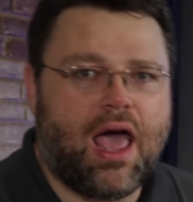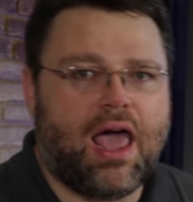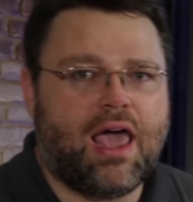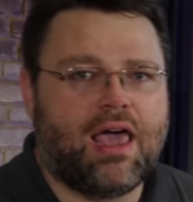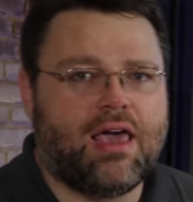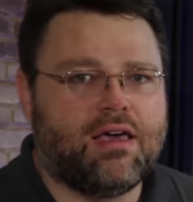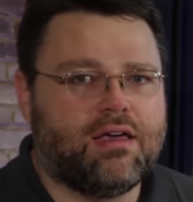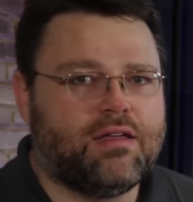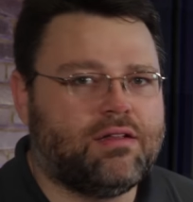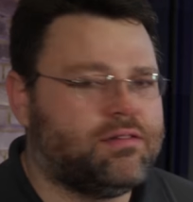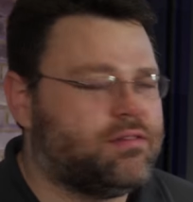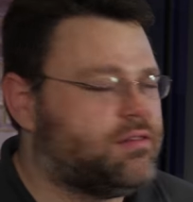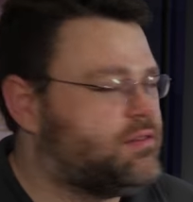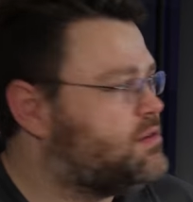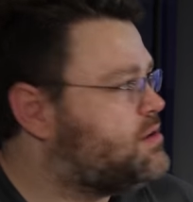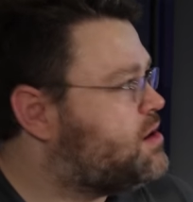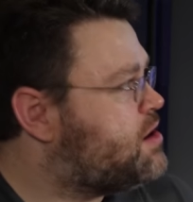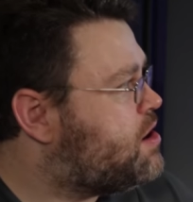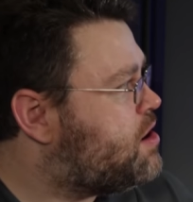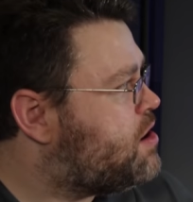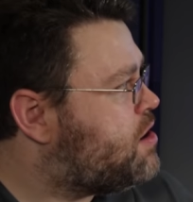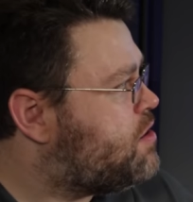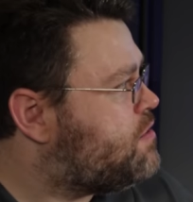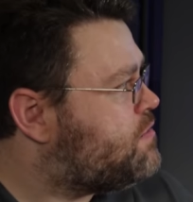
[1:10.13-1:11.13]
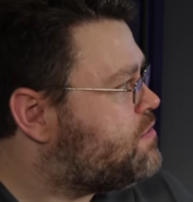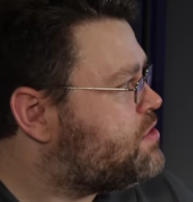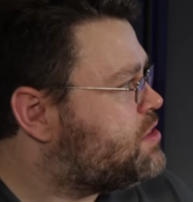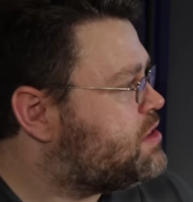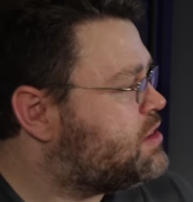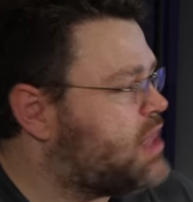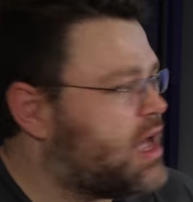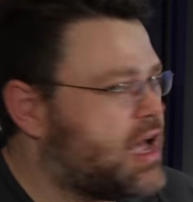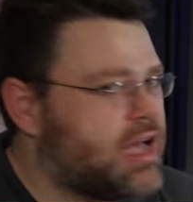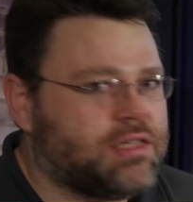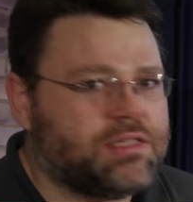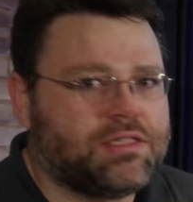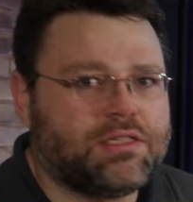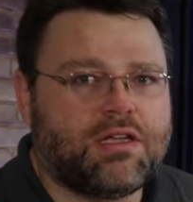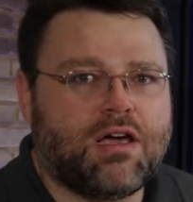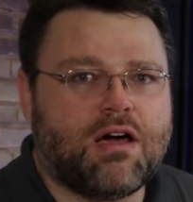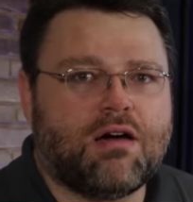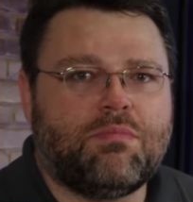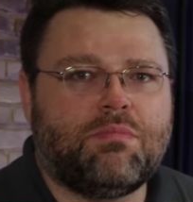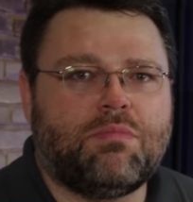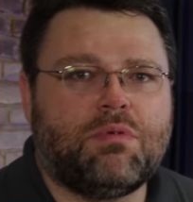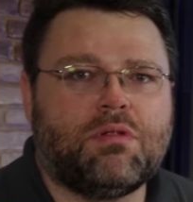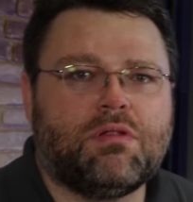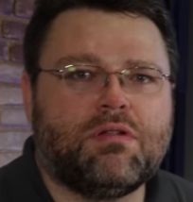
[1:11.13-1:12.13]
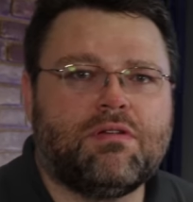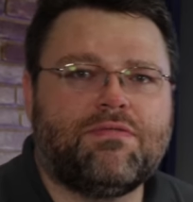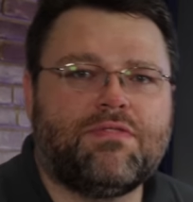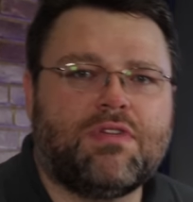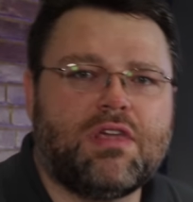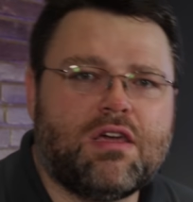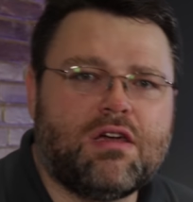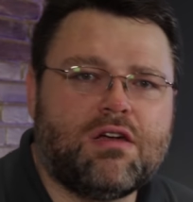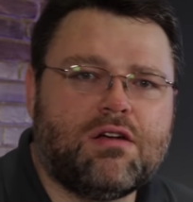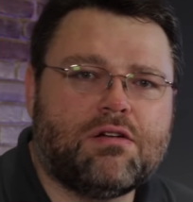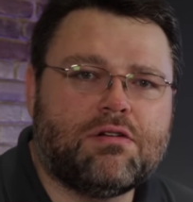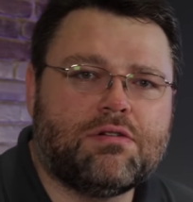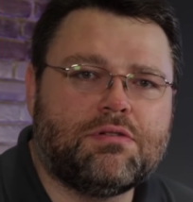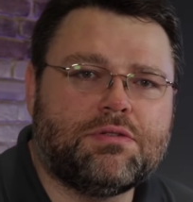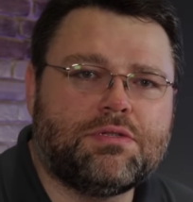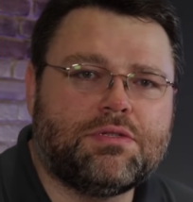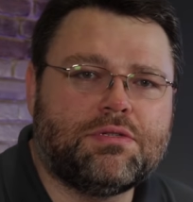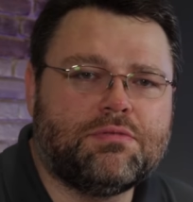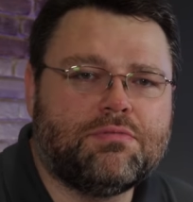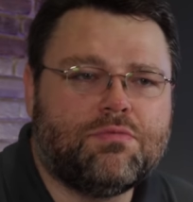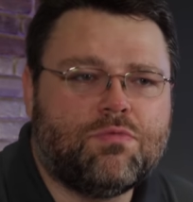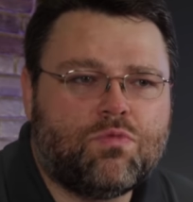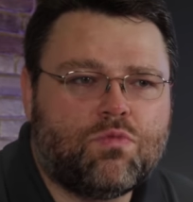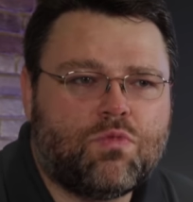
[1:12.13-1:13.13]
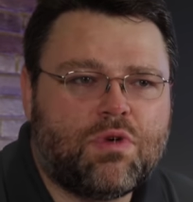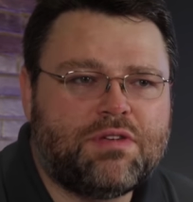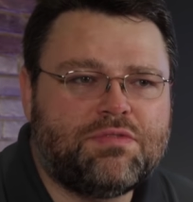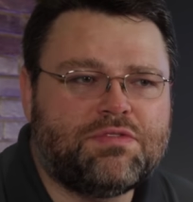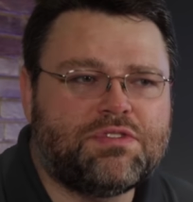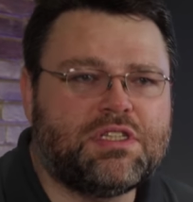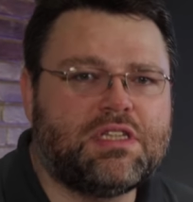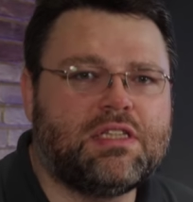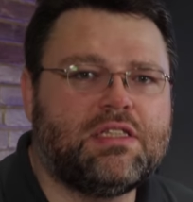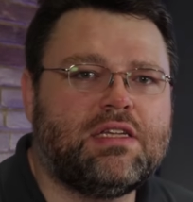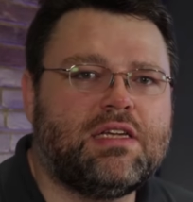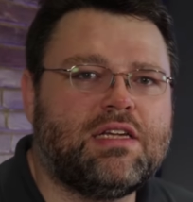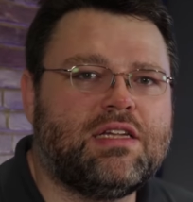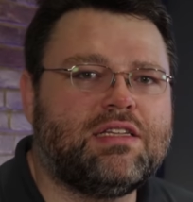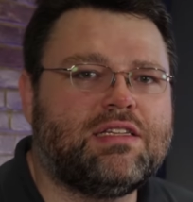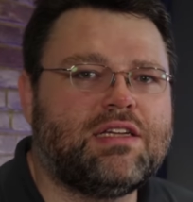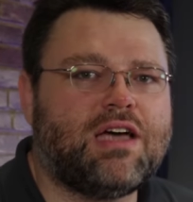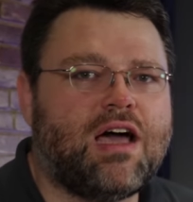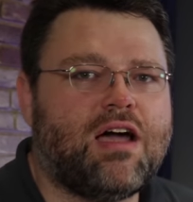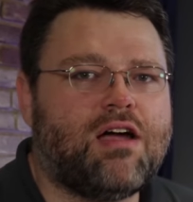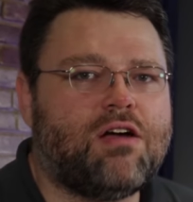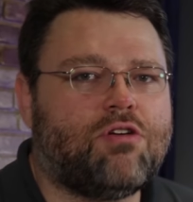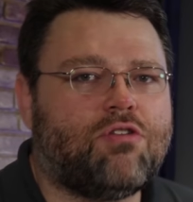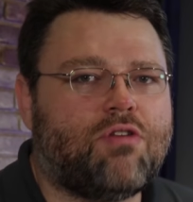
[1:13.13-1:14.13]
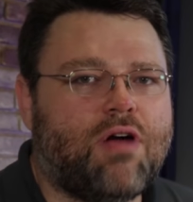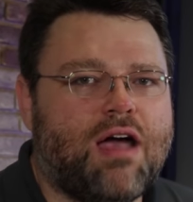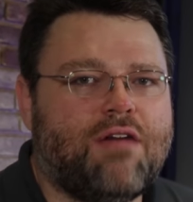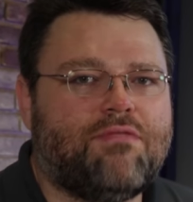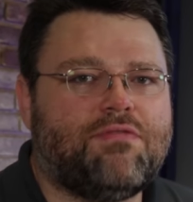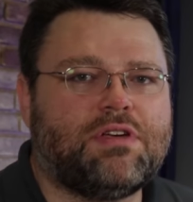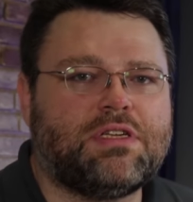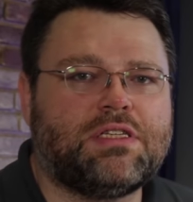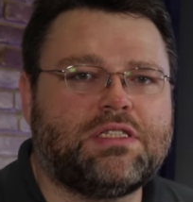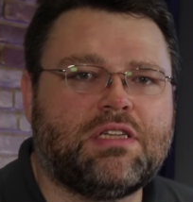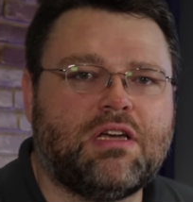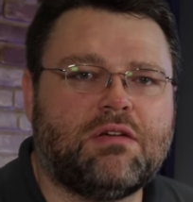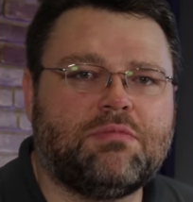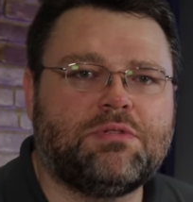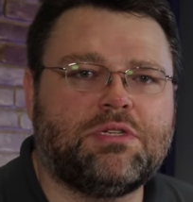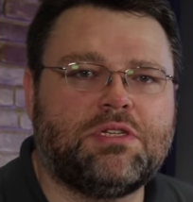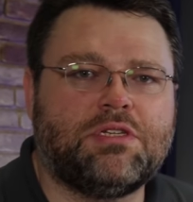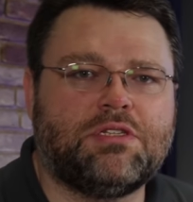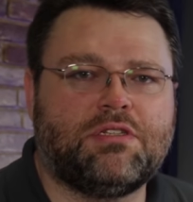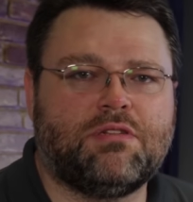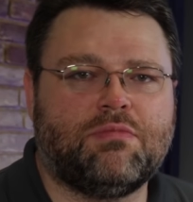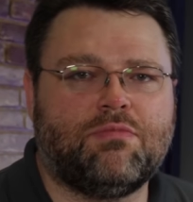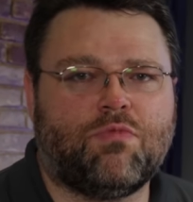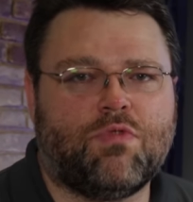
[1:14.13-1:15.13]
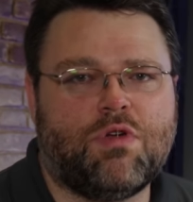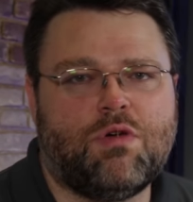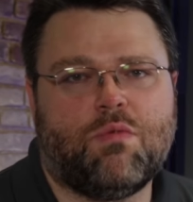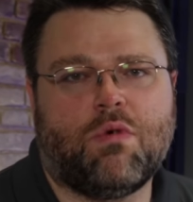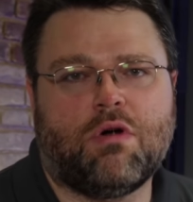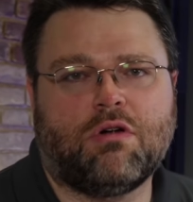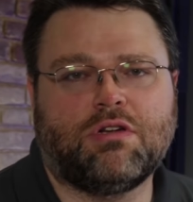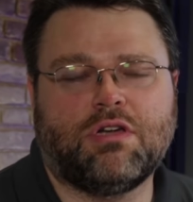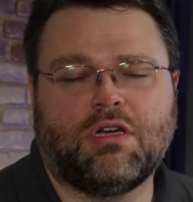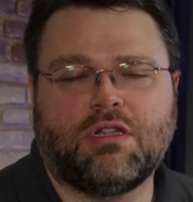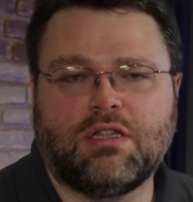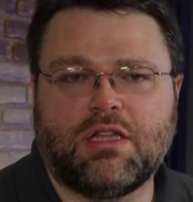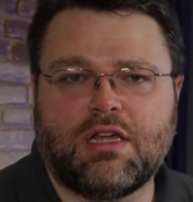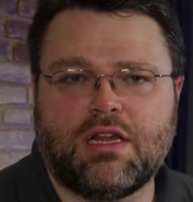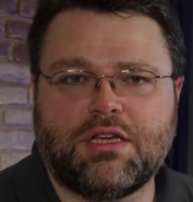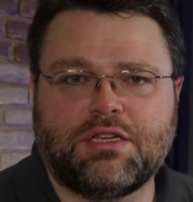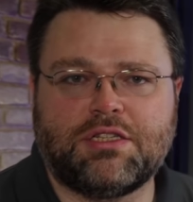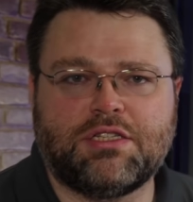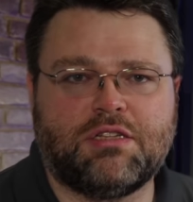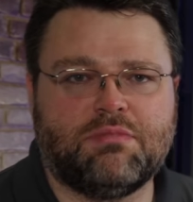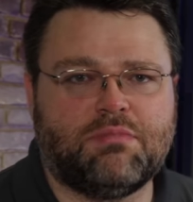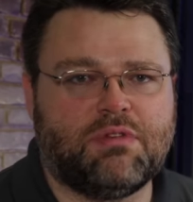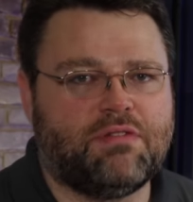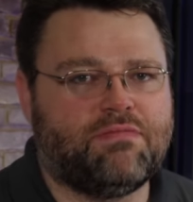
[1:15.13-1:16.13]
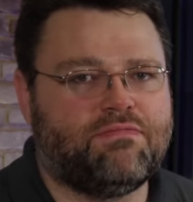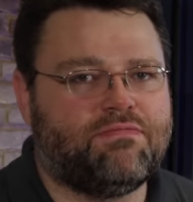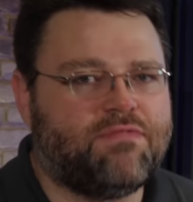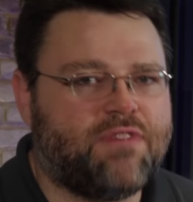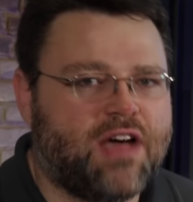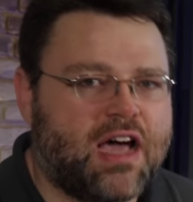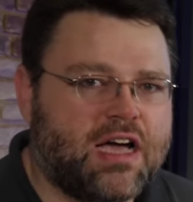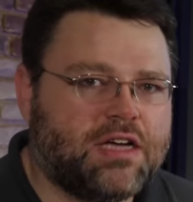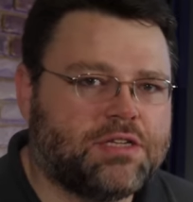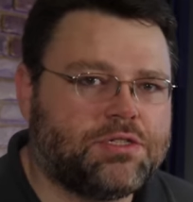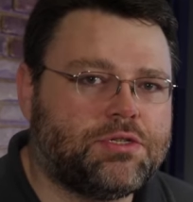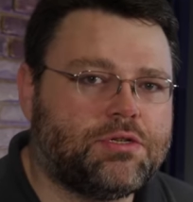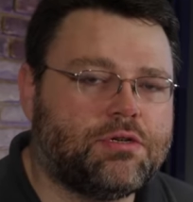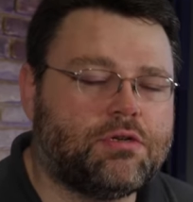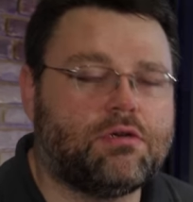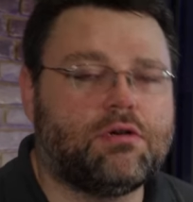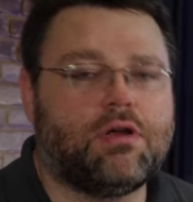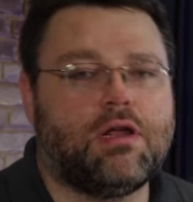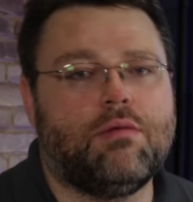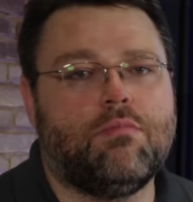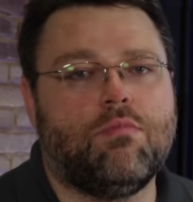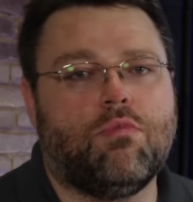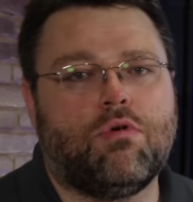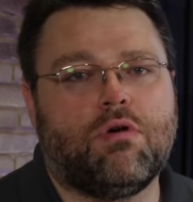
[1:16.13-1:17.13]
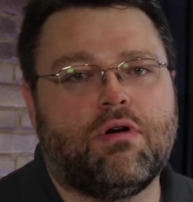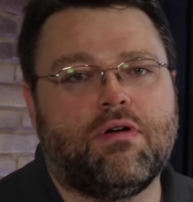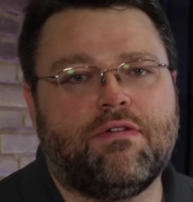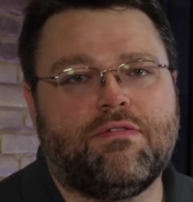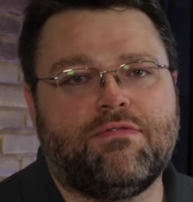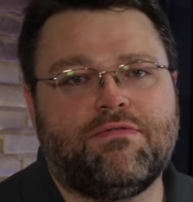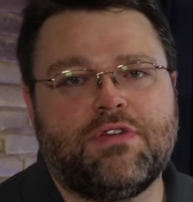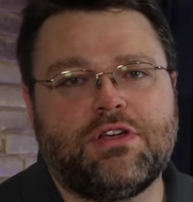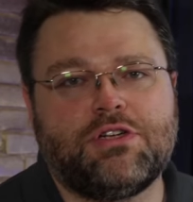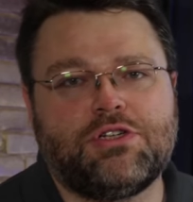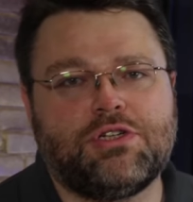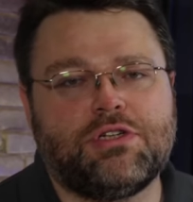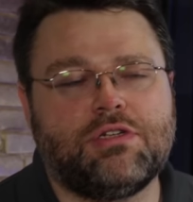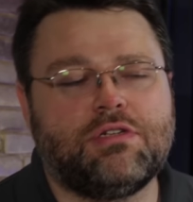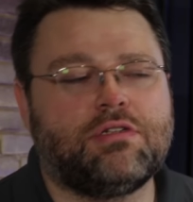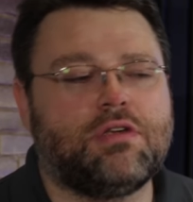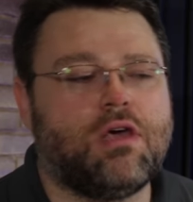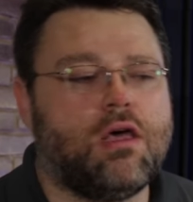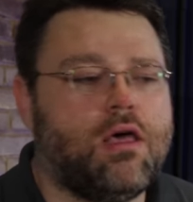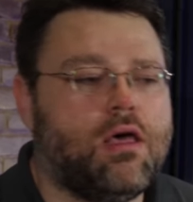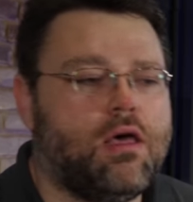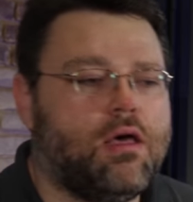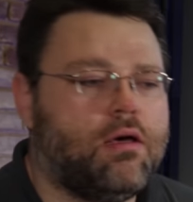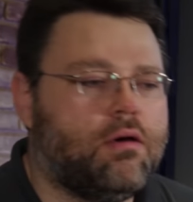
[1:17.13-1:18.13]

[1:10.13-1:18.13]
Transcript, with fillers: And over the last couple of years, we've seen the entire graphic subsystem reworked on Linux to be faster and more efficient,